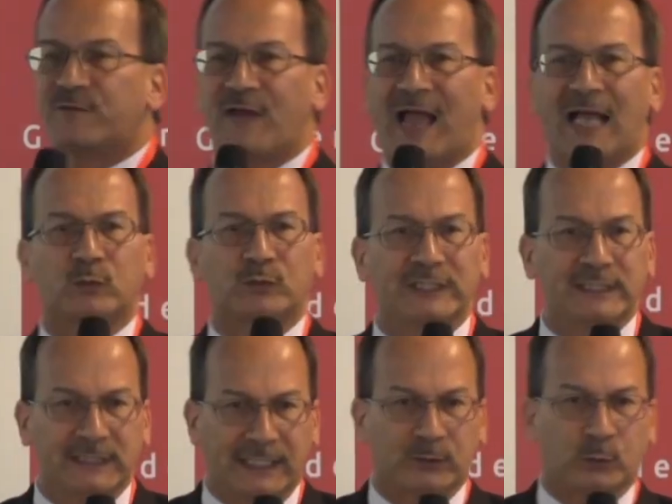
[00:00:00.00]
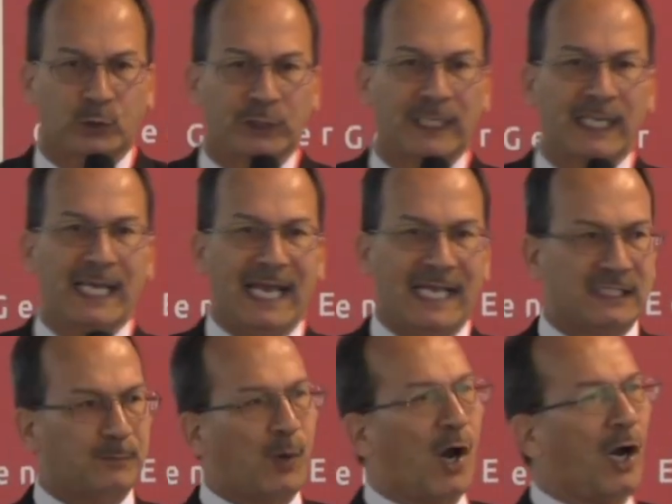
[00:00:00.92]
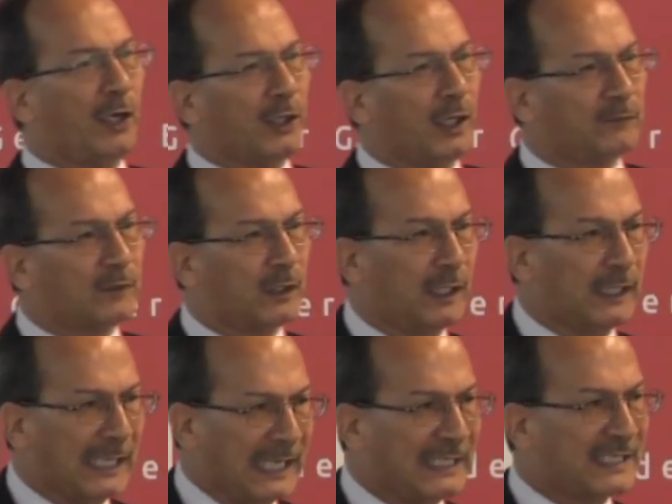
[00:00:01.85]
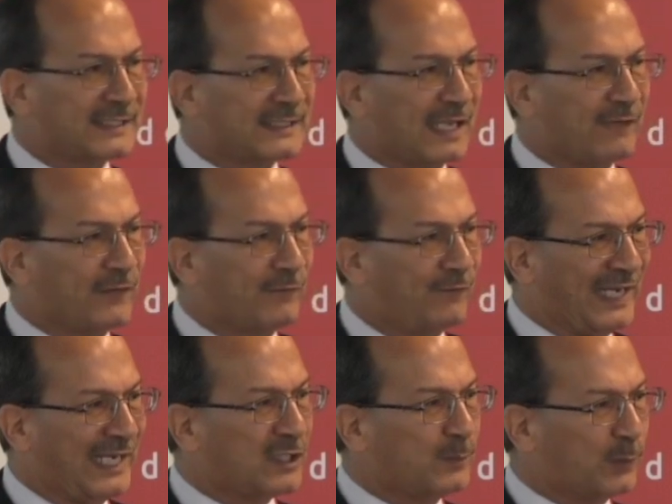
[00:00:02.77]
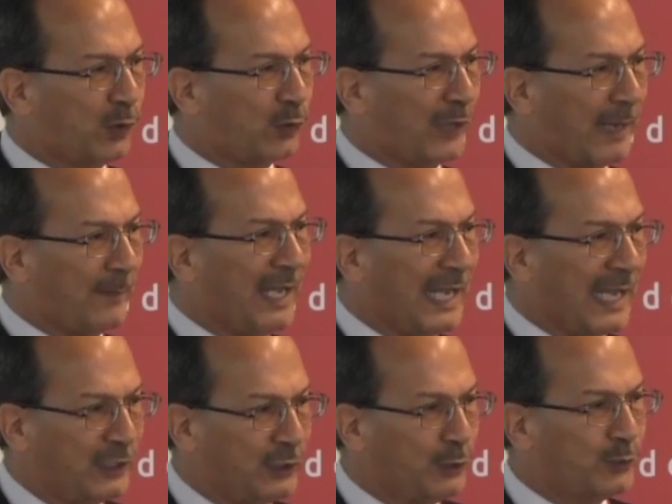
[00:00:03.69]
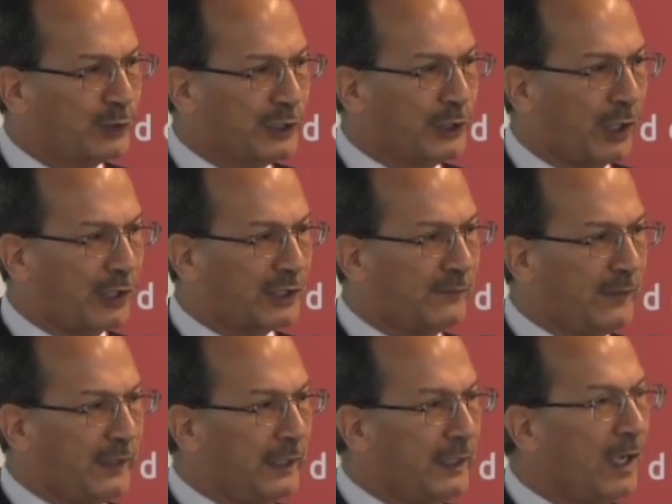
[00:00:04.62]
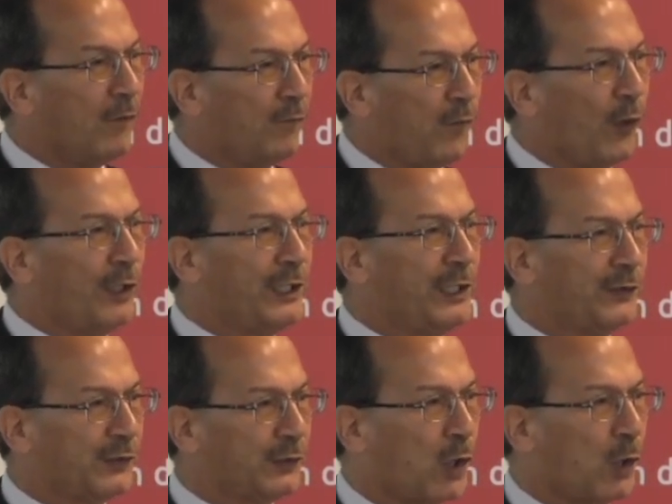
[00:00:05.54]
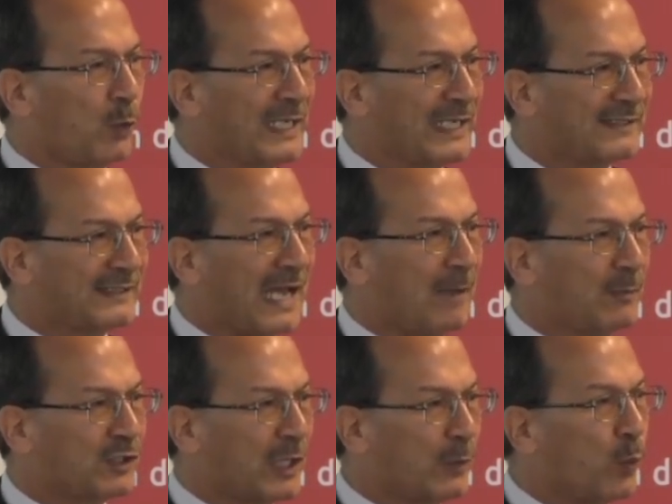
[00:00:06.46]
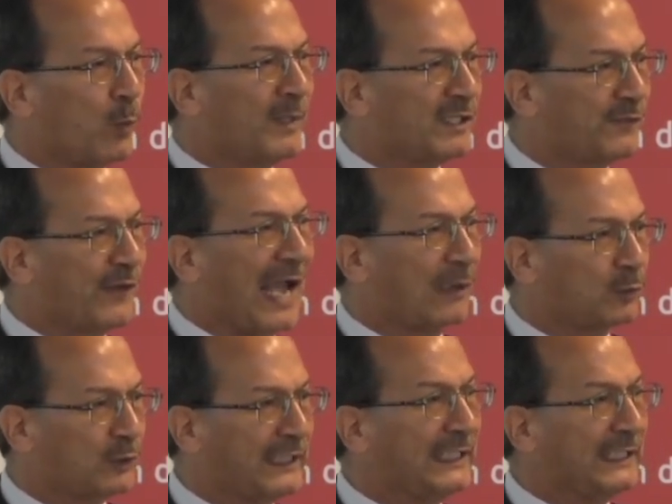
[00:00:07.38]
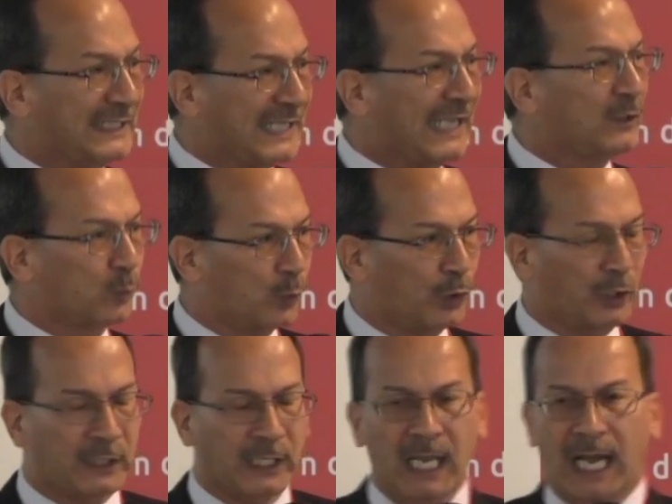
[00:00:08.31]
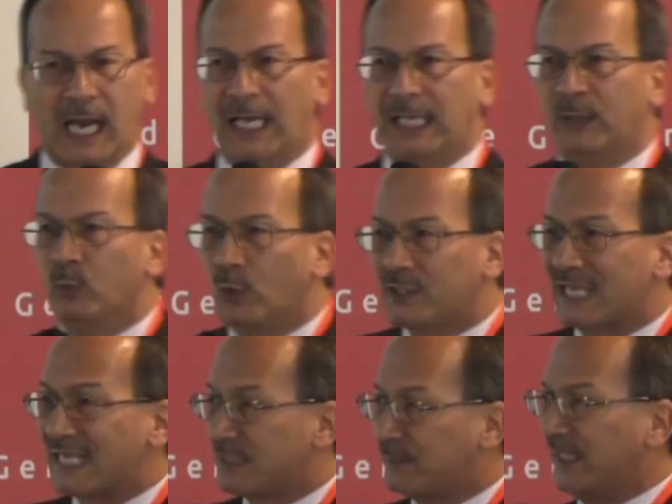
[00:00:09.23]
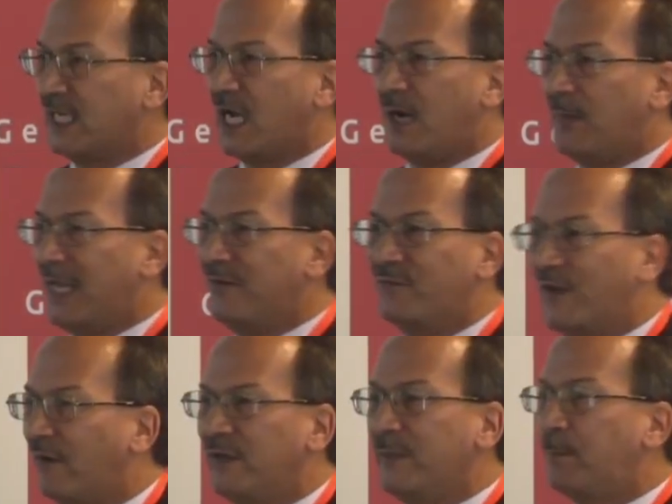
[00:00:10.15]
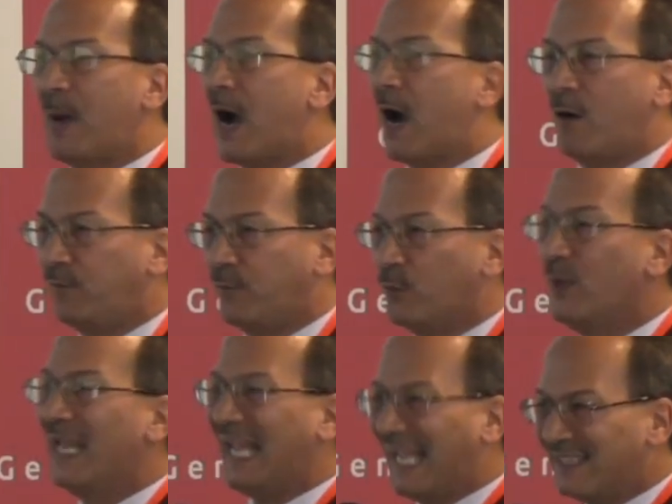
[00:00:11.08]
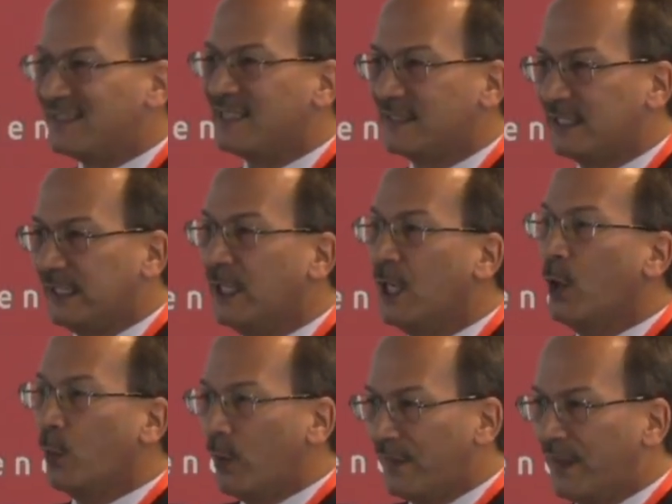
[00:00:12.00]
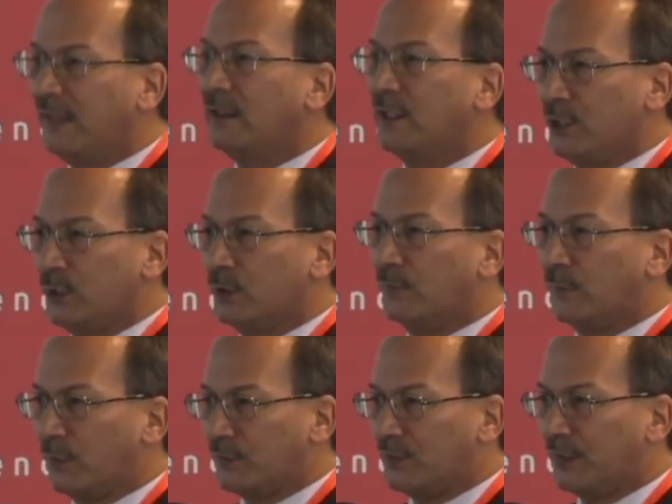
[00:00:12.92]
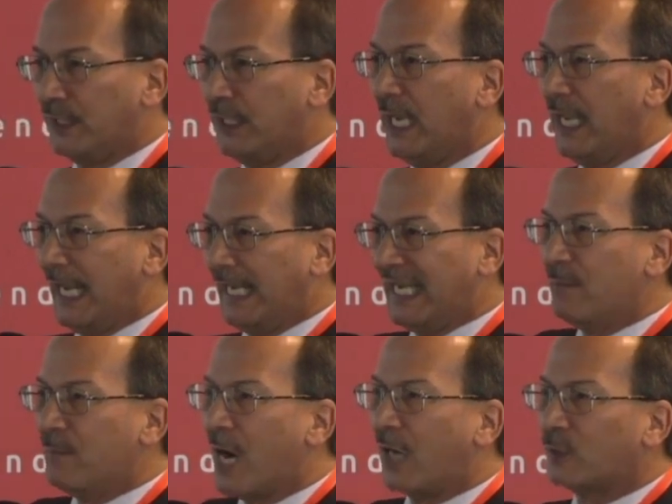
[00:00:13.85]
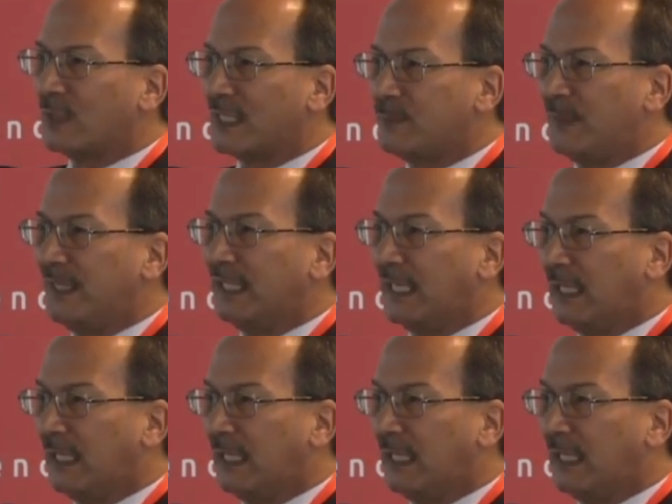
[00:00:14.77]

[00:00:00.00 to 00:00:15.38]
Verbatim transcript: Faculty Network. As part of the NSF Advanced Program, at UTRGV. Four years ago, we established a women's faculty network, uh, in which has become a very powerful entity within the university and a model that's being